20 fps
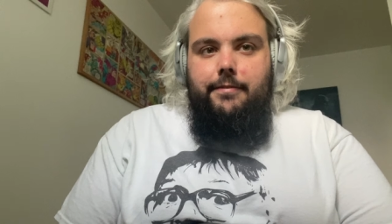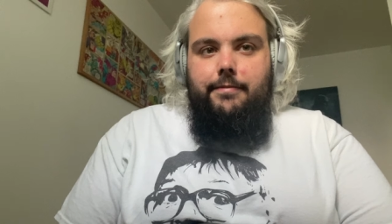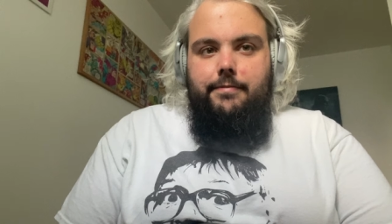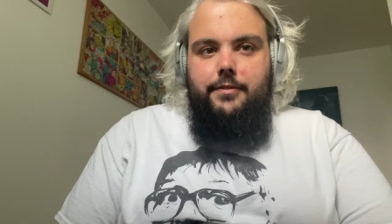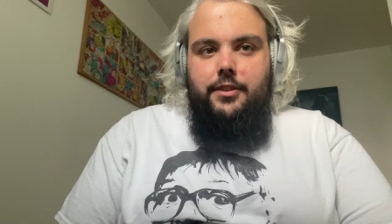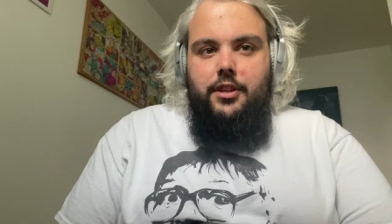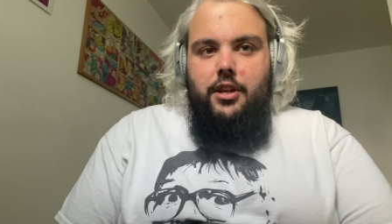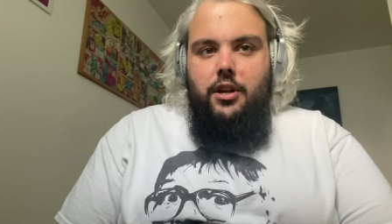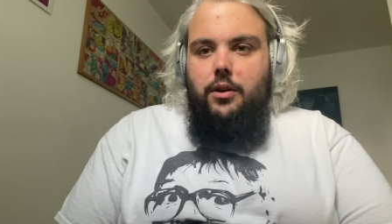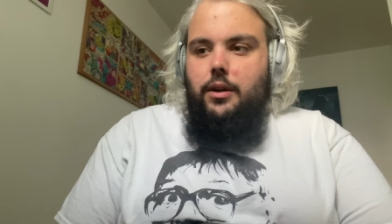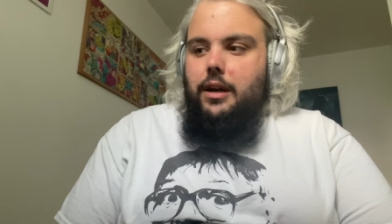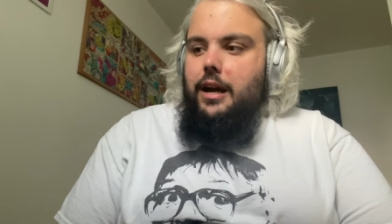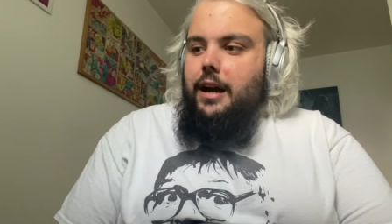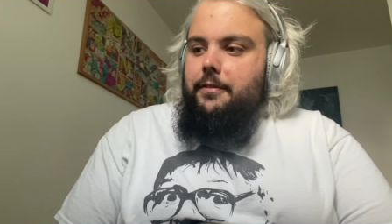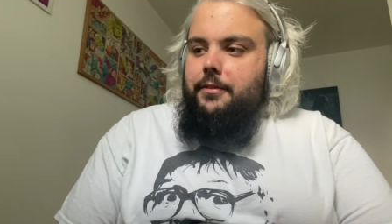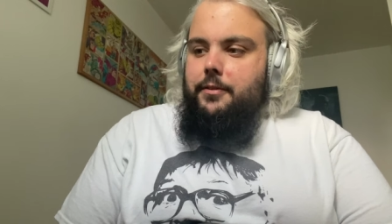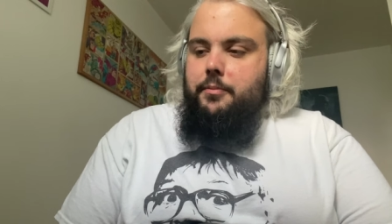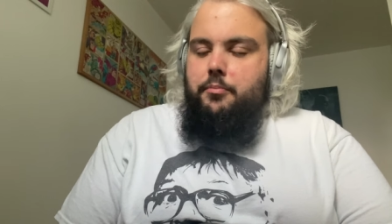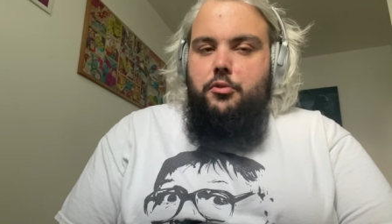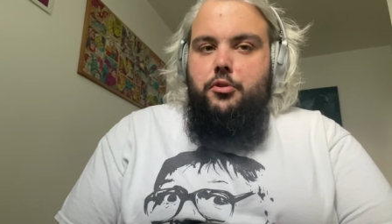You know, I
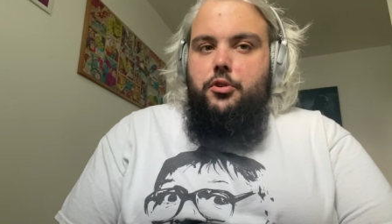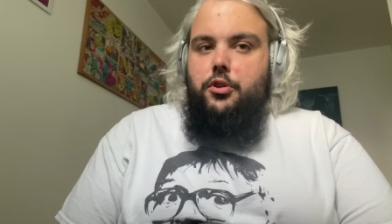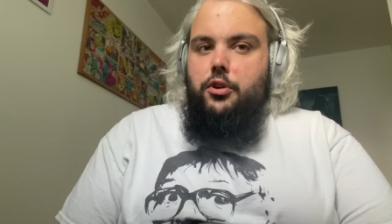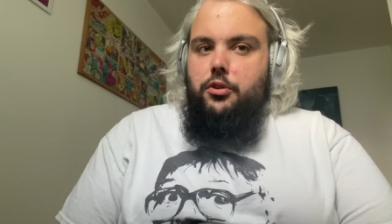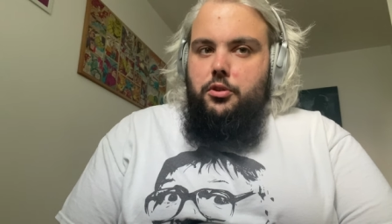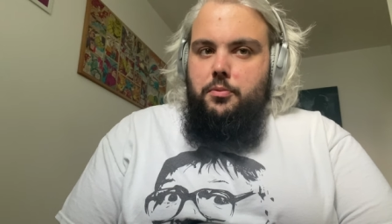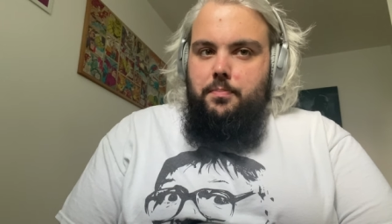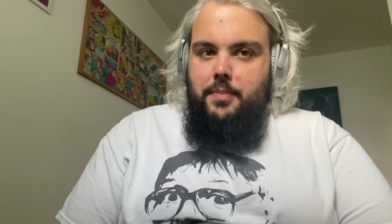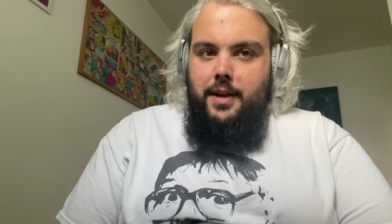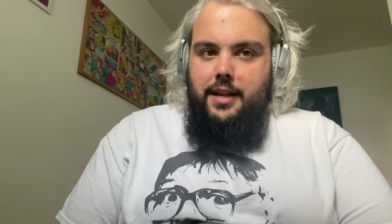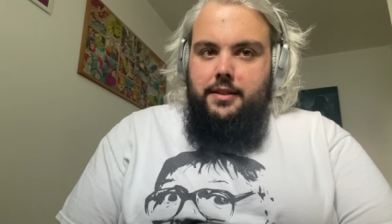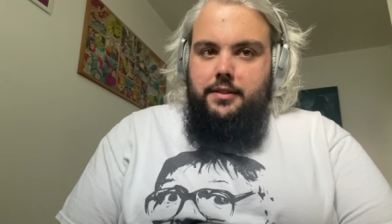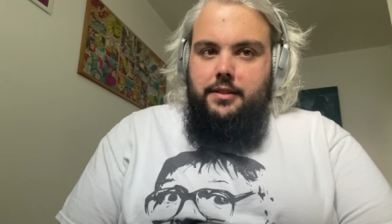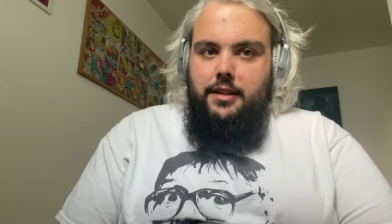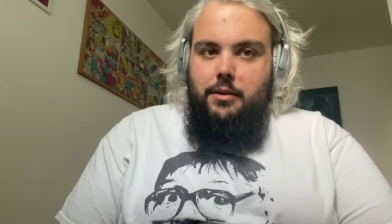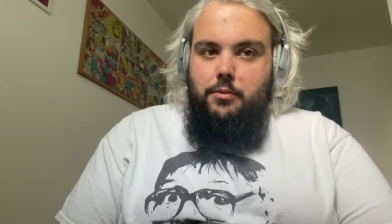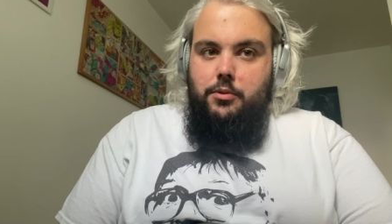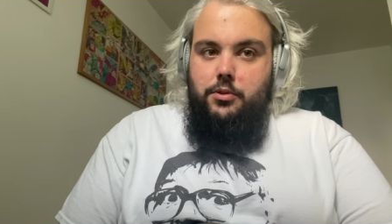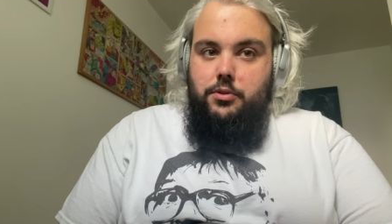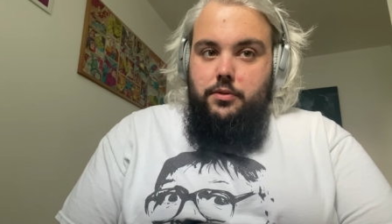think Brew York do better
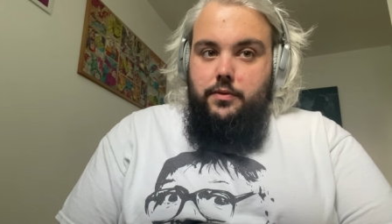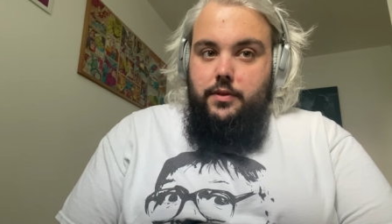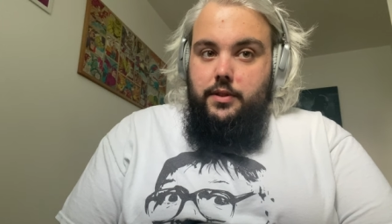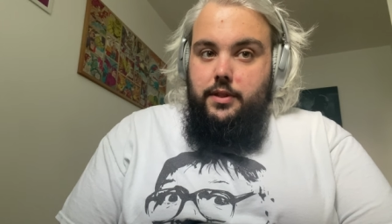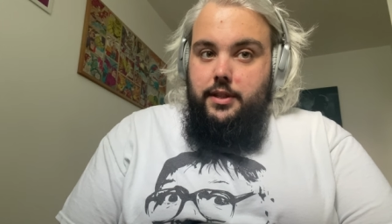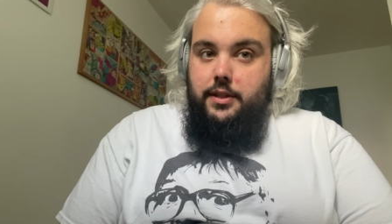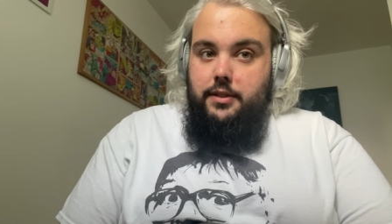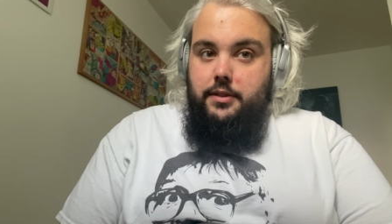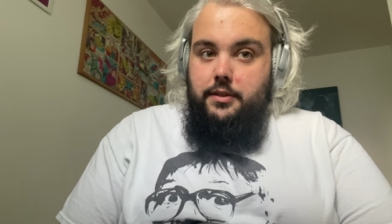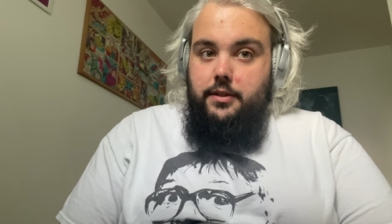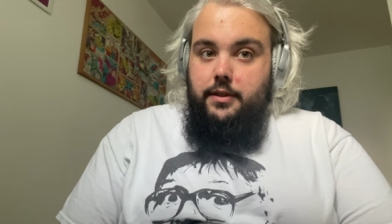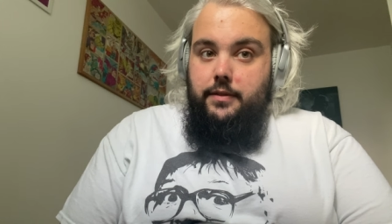sours than this,